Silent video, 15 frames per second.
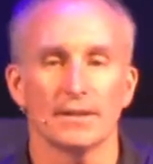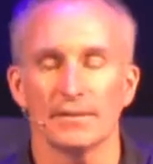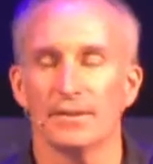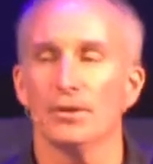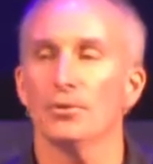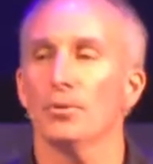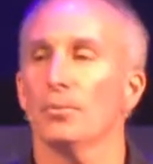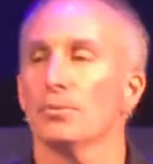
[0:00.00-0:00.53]

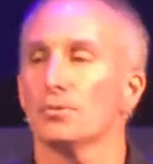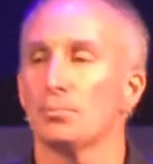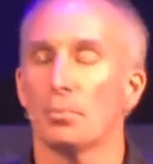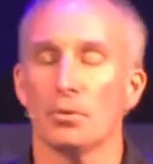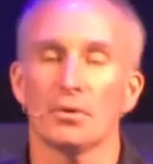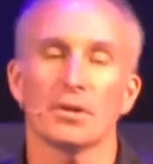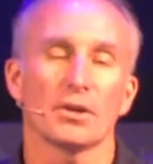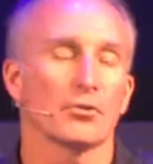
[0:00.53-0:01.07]
Nero was
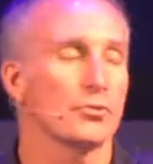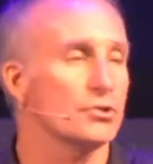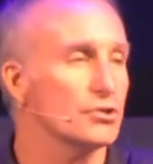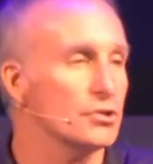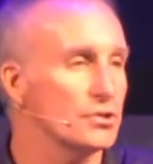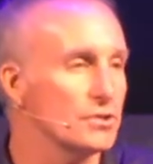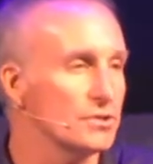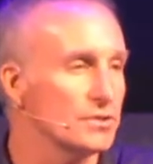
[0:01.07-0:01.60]
burning
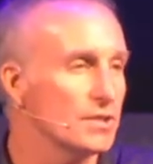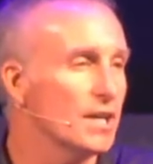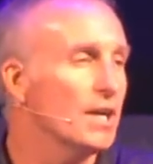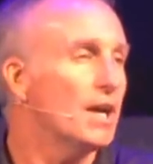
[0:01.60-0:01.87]
Christians.